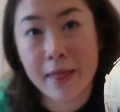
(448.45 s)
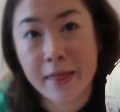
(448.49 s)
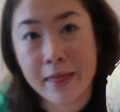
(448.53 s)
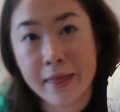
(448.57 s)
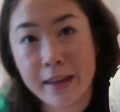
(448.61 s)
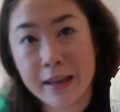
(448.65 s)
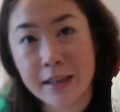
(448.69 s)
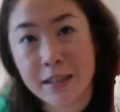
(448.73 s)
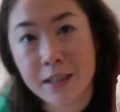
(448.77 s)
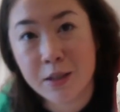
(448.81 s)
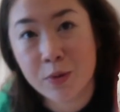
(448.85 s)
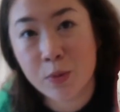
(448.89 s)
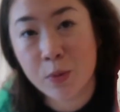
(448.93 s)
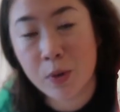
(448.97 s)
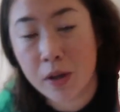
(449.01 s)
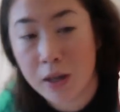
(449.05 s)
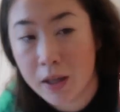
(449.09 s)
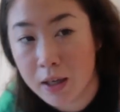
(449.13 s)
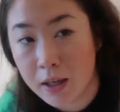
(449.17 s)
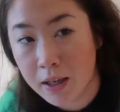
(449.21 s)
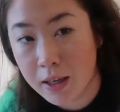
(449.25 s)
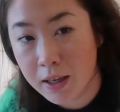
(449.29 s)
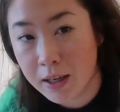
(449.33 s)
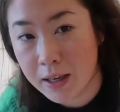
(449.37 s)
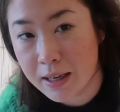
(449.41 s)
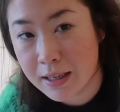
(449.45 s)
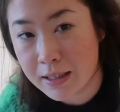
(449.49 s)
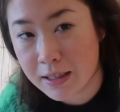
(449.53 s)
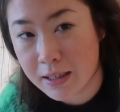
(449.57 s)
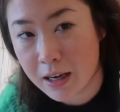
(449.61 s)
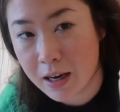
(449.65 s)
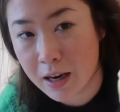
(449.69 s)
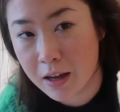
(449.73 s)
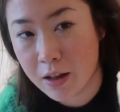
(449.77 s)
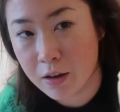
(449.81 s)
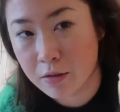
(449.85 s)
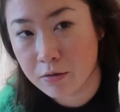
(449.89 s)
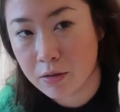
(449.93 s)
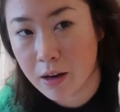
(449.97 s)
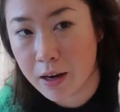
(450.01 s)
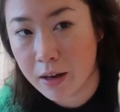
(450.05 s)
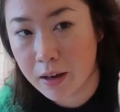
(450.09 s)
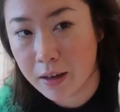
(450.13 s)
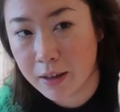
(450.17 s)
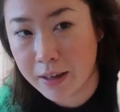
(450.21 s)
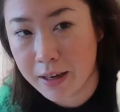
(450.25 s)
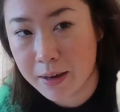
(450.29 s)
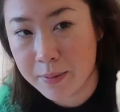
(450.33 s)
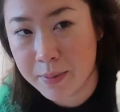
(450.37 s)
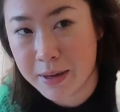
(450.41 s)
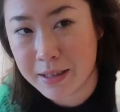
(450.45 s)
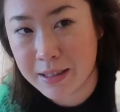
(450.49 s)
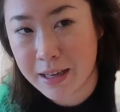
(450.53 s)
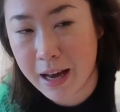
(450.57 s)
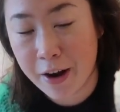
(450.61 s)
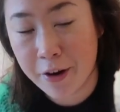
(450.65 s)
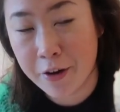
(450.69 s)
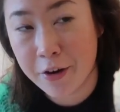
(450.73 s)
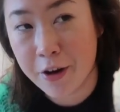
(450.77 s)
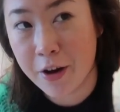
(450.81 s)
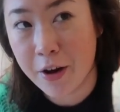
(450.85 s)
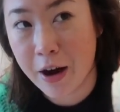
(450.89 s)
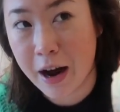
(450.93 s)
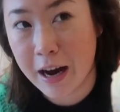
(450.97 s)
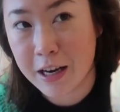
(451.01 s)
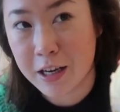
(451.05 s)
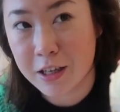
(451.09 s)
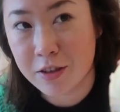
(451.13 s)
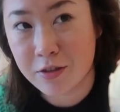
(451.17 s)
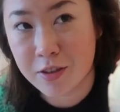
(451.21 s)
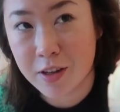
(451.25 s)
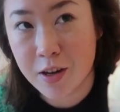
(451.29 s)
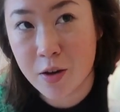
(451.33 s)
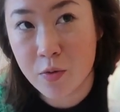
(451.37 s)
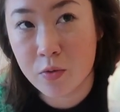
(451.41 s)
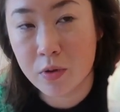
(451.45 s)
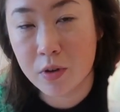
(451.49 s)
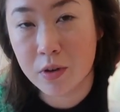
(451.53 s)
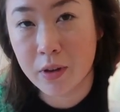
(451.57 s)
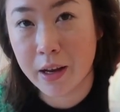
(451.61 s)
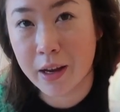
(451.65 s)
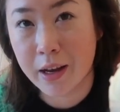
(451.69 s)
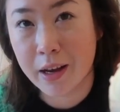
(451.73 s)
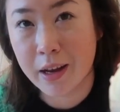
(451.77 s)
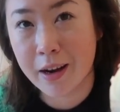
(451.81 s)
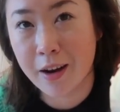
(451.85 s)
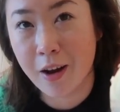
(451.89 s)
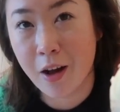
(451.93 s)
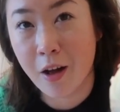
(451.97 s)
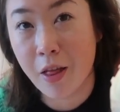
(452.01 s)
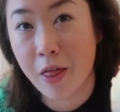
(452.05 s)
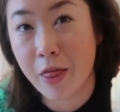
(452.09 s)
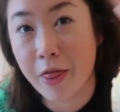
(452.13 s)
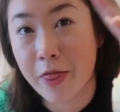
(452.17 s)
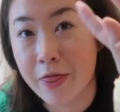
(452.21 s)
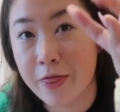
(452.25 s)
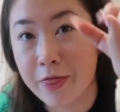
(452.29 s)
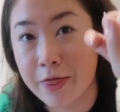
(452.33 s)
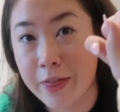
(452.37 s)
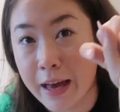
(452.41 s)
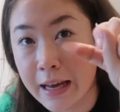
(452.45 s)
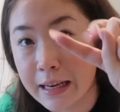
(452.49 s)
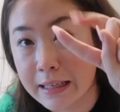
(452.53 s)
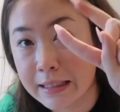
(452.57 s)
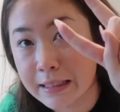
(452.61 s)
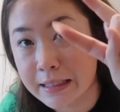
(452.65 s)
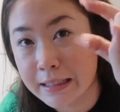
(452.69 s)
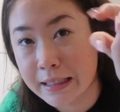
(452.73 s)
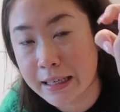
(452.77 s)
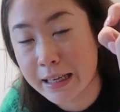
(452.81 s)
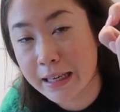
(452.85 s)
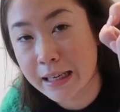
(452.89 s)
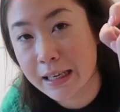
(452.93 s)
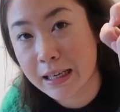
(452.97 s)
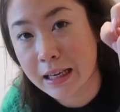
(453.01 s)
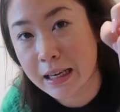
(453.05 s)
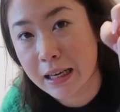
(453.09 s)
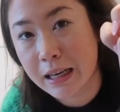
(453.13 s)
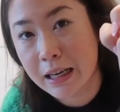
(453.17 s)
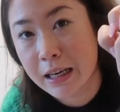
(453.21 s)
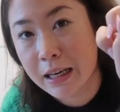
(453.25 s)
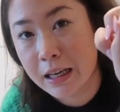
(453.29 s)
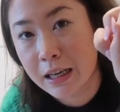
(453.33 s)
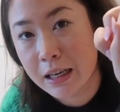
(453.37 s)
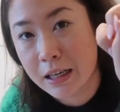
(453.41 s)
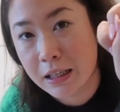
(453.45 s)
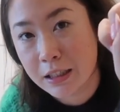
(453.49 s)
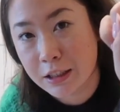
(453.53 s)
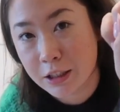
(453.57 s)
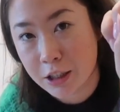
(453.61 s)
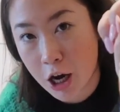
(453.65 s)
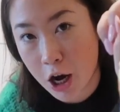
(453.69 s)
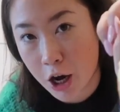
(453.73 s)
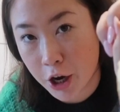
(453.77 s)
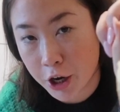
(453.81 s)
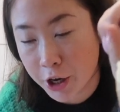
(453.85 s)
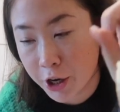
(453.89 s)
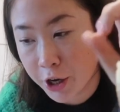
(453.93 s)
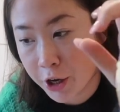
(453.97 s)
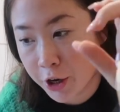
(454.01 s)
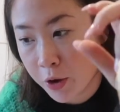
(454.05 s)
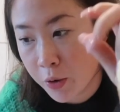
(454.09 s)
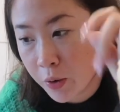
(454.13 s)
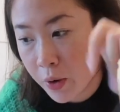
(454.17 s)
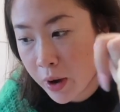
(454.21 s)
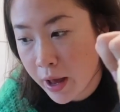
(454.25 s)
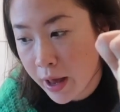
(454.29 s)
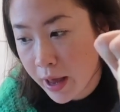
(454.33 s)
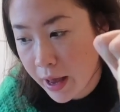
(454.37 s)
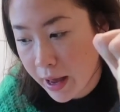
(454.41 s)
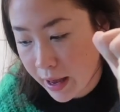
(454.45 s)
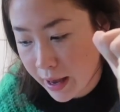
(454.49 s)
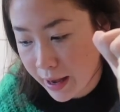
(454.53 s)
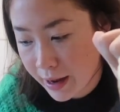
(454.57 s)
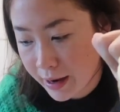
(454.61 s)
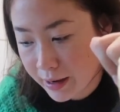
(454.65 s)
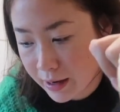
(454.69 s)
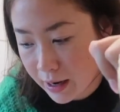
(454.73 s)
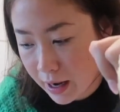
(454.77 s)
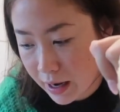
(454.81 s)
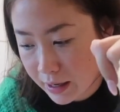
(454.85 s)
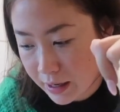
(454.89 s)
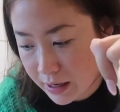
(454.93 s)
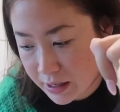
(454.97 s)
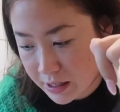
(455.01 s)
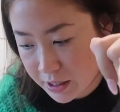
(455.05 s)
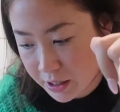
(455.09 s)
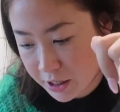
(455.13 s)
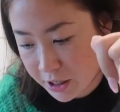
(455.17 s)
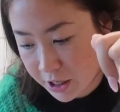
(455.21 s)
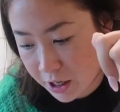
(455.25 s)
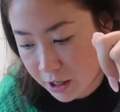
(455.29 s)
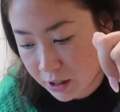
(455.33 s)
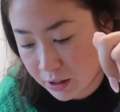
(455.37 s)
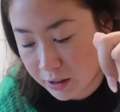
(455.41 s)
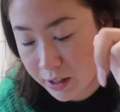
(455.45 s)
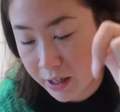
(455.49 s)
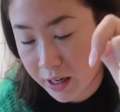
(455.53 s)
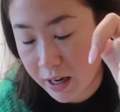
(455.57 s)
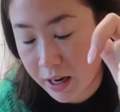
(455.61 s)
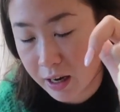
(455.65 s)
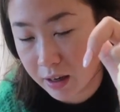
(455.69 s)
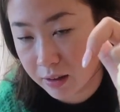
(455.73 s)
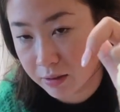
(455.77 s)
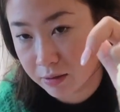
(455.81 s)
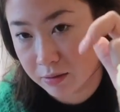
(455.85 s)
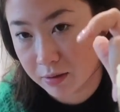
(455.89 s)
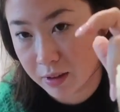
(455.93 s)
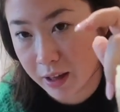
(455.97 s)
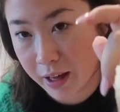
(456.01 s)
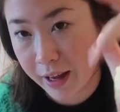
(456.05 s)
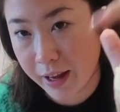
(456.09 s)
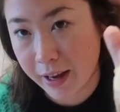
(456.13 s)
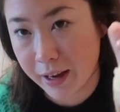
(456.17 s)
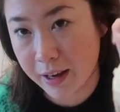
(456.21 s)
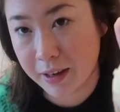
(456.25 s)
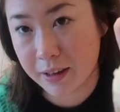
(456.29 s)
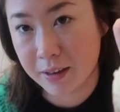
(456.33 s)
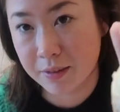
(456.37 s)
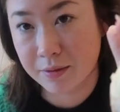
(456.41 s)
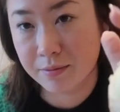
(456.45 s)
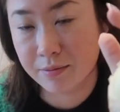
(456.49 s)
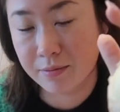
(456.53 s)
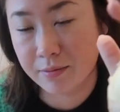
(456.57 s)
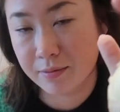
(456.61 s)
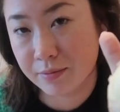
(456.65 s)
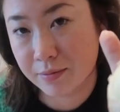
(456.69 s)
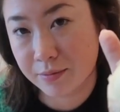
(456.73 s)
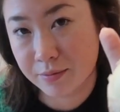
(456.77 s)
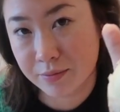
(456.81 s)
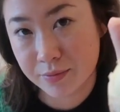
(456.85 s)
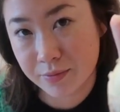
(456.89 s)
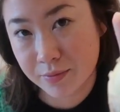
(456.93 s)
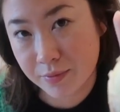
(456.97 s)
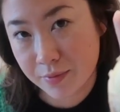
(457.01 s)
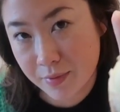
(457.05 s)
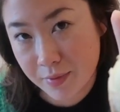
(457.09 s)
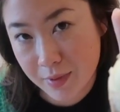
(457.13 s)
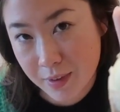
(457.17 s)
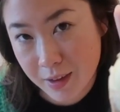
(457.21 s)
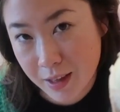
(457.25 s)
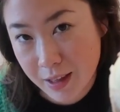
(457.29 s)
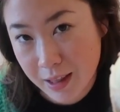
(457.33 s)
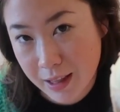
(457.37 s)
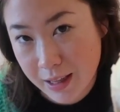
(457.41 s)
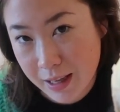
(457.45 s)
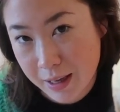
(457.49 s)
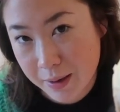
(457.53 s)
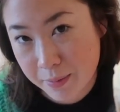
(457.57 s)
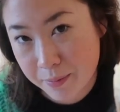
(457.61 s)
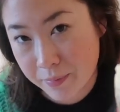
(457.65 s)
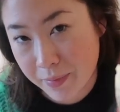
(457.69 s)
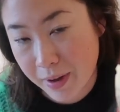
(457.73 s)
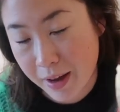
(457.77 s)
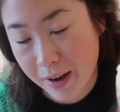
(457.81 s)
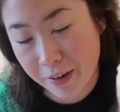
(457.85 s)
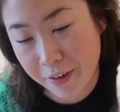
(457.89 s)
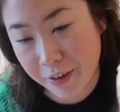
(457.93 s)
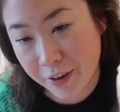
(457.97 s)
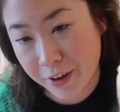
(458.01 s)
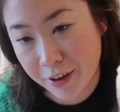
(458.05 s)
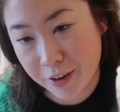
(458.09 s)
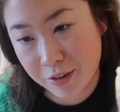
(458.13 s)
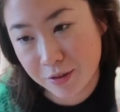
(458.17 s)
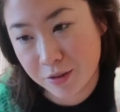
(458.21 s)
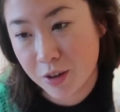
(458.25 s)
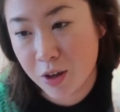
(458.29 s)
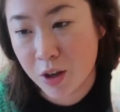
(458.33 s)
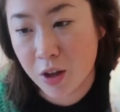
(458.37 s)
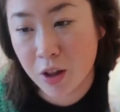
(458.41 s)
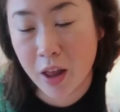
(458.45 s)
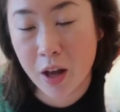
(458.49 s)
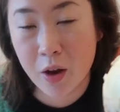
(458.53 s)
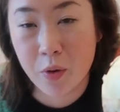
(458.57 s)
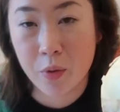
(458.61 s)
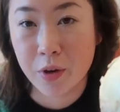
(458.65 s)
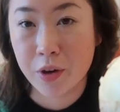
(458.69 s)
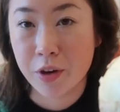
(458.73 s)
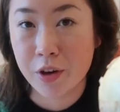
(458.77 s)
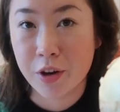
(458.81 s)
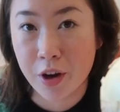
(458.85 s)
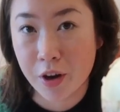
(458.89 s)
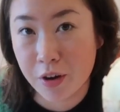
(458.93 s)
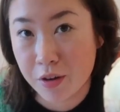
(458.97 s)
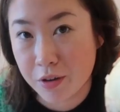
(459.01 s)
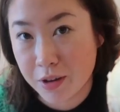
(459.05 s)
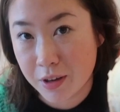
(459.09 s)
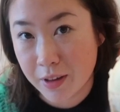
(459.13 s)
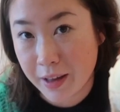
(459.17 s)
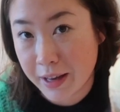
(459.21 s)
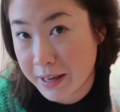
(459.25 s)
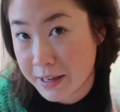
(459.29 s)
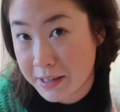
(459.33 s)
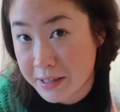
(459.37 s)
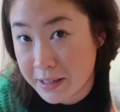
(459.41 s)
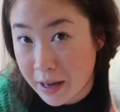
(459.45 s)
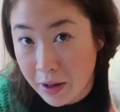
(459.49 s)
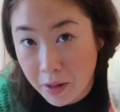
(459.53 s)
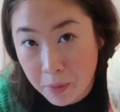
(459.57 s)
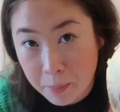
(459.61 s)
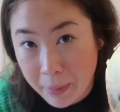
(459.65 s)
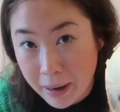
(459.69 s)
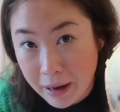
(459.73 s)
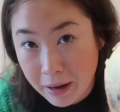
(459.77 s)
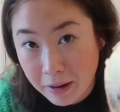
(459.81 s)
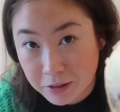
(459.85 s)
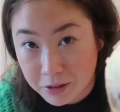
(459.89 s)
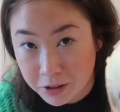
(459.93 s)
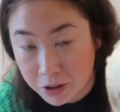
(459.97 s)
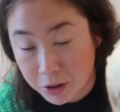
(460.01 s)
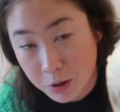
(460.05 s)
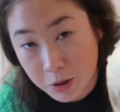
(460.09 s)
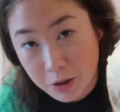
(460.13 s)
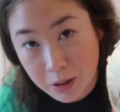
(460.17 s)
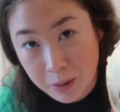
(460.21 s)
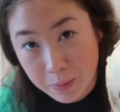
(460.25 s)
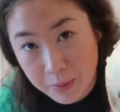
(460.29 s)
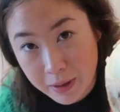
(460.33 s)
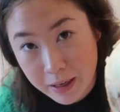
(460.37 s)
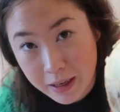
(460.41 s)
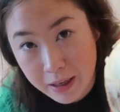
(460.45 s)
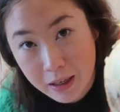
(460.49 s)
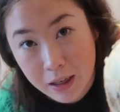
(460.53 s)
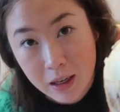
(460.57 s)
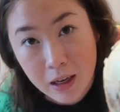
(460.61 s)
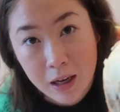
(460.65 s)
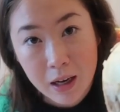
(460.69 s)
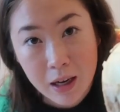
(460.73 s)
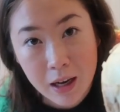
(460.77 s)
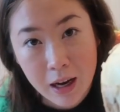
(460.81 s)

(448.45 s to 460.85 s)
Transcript: this one instead of the red onion because I don't know, I just really want like an authentic taco and not necessarily like the, I don't know, like when you go to like Southbound or something.